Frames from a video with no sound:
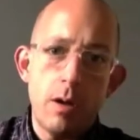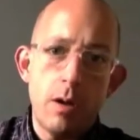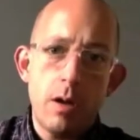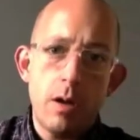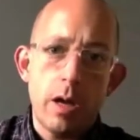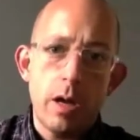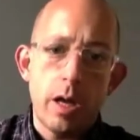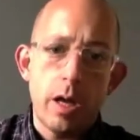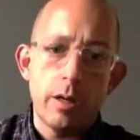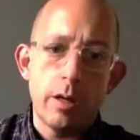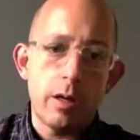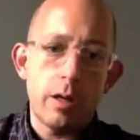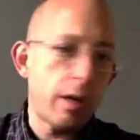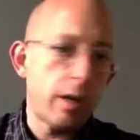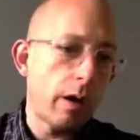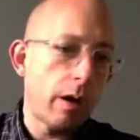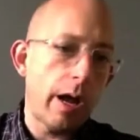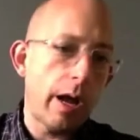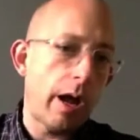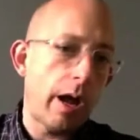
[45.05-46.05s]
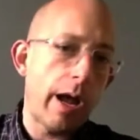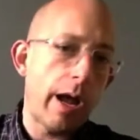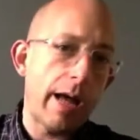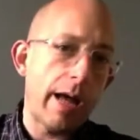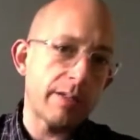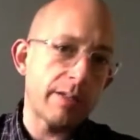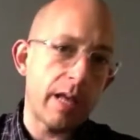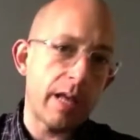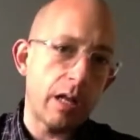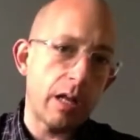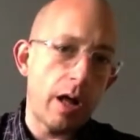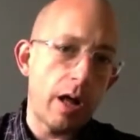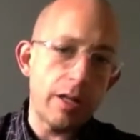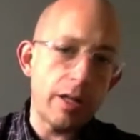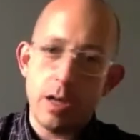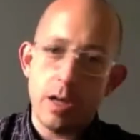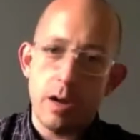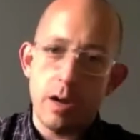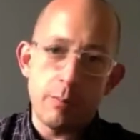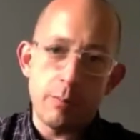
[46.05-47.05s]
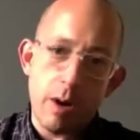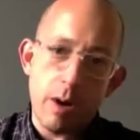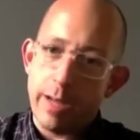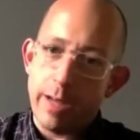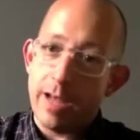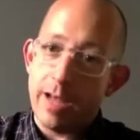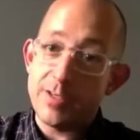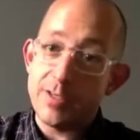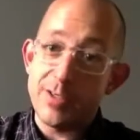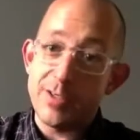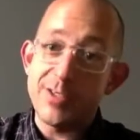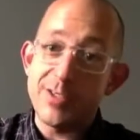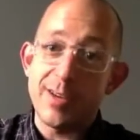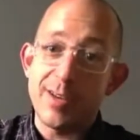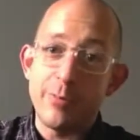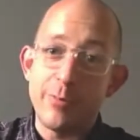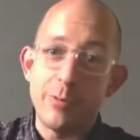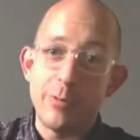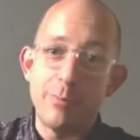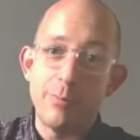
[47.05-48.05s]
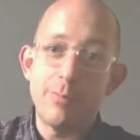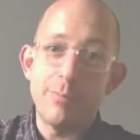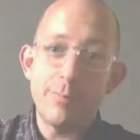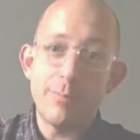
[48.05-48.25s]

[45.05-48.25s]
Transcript: And you know, I ask that a lot, so I would probably ask the same room